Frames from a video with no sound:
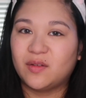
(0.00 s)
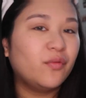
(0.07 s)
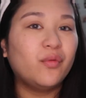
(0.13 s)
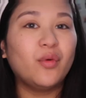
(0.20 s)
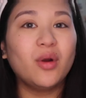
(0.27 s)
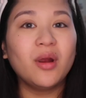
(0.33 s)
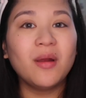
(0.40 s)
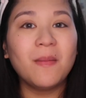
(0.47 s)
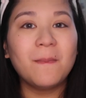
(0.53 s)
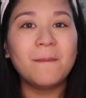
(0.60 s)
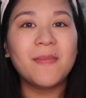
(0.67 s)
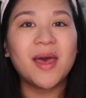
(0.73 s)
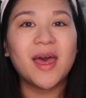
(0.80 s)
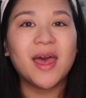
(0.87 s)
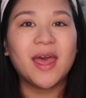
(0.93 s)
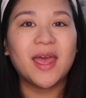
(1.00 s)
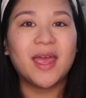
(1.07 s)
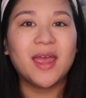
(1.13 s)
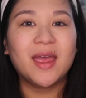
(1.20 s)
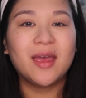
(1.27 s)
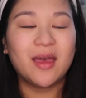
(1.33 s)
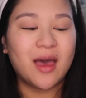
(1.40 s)
For
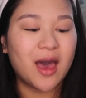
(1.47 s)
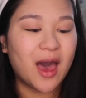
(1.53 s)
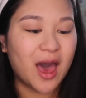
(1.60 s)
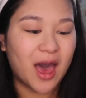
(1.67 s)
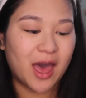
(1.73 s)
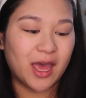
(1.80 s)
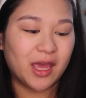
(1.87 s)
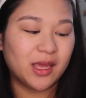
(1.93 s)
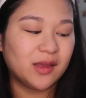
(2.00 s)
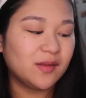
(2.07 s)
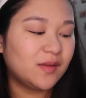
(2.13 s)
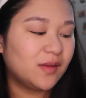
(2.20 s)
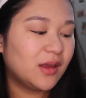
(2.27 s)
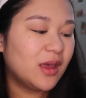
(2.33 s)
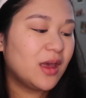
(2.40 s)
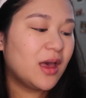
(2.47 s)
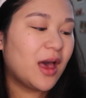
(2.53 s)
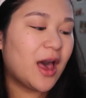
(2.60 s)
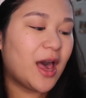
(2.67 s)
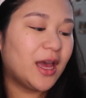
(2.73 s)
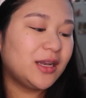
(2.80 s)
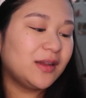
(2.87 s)
my eyes,
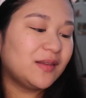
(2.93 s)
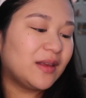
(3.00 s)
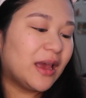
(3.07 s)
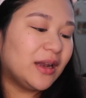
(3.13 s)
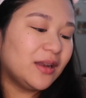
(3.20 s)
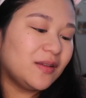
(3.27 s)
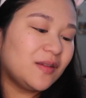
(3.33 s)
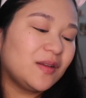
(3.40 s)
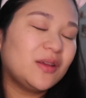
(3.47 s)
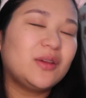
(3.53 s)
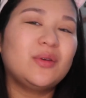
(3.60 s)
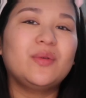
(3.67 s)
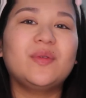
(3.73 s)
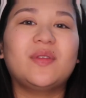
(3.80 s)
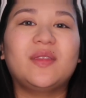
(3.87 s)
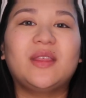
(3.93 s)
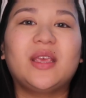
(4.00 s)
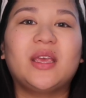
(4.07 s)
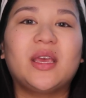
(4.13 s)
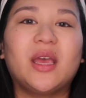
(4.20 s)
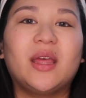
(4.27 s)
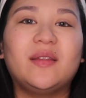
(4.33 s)
I decided to use
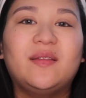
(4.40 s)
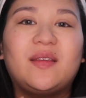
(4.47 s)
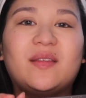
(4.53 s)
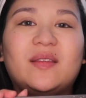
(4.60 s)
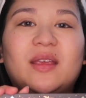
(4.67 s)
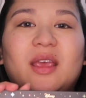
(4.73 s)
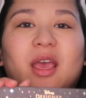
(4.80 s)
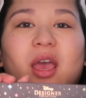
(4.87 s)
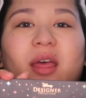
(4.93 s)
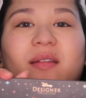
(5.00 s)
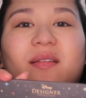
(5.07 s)
the Disney